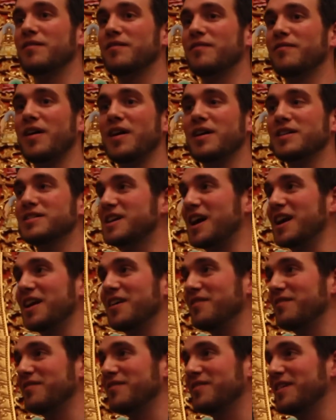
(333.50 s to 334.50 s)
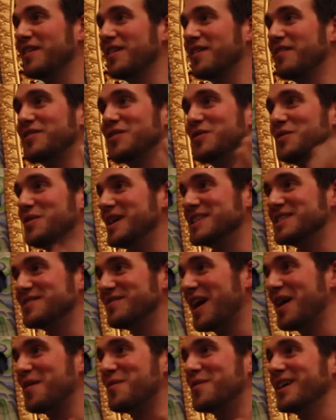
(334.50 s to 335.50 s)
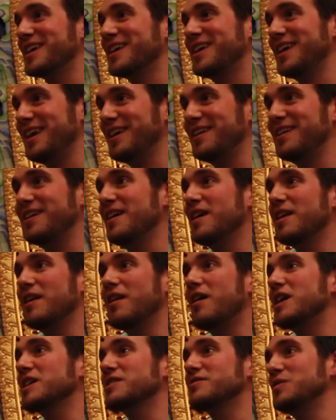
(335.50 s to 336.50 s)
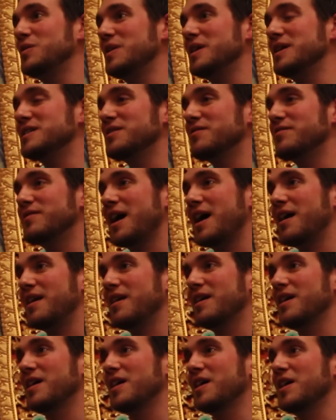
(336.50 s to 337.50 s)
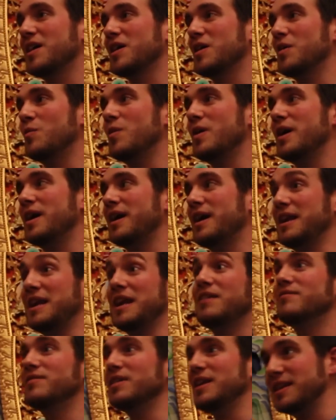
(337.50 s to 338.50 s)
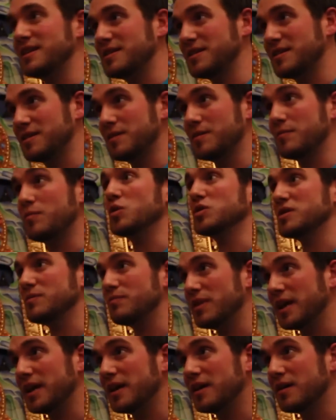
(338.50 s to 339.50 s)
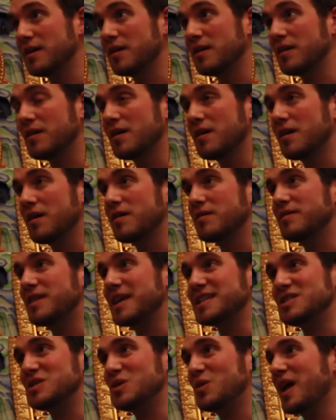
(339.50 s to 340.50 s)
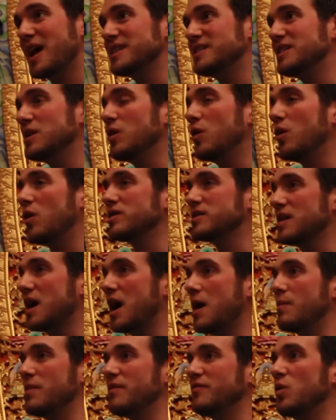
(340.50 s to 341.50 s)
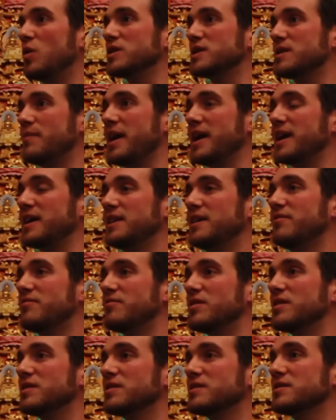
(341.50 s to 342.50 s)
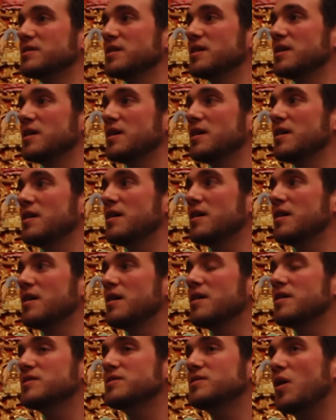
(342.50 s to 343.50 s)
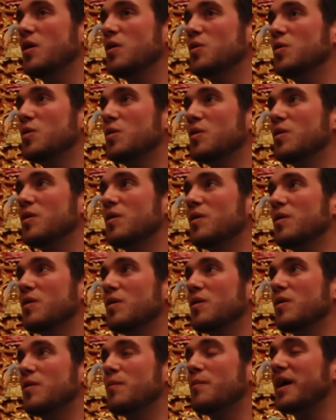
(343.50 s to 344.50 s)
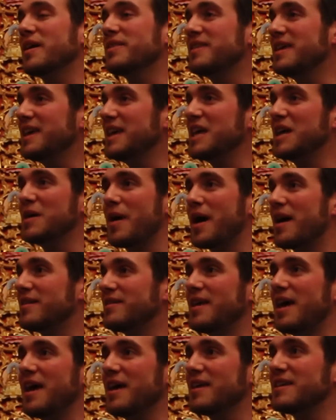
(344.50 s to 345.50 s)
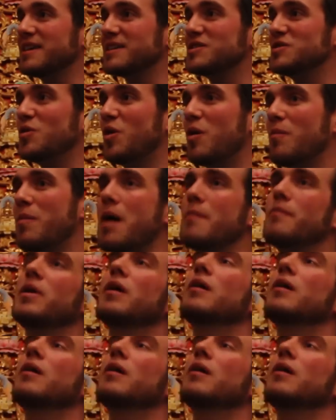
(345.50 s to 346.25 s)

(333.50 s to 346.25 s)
First kind of few years of that, we're a kid. Last few years of that, we're an invalid, possibly. There's not actually a lot of time we've got to make a difference. So by thinking about death, it's not about